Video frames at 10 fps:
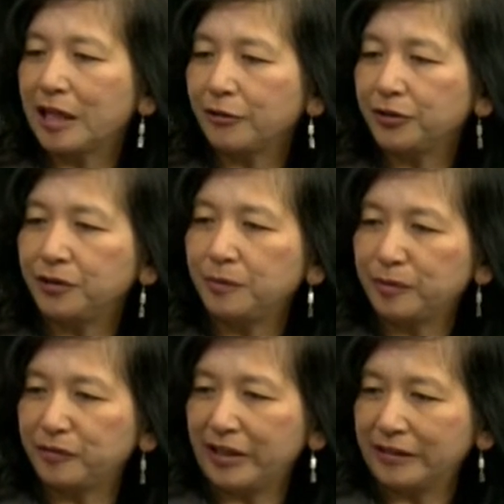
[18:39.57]
How do you
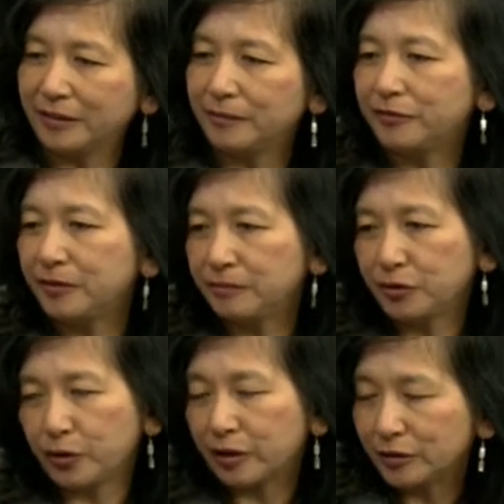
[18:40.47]
prevent them from
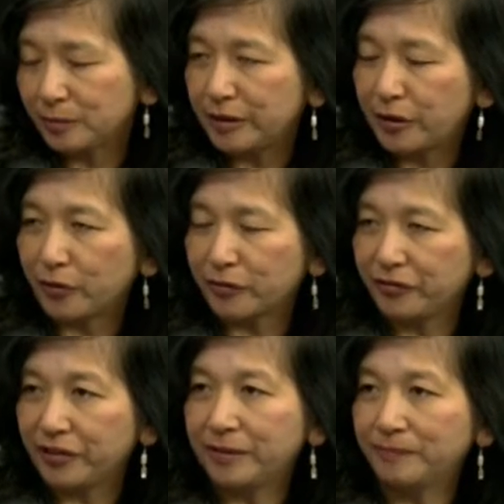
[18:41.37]
going on to
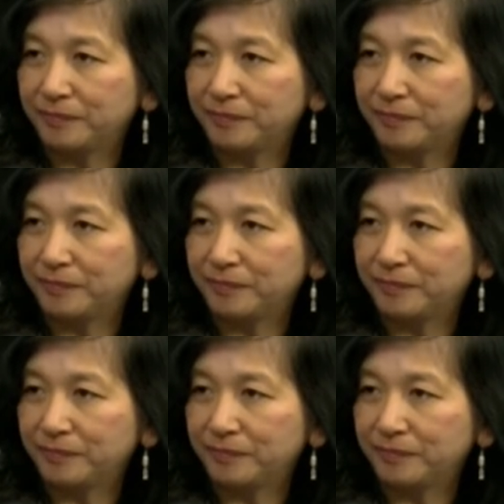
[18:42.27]
pornography?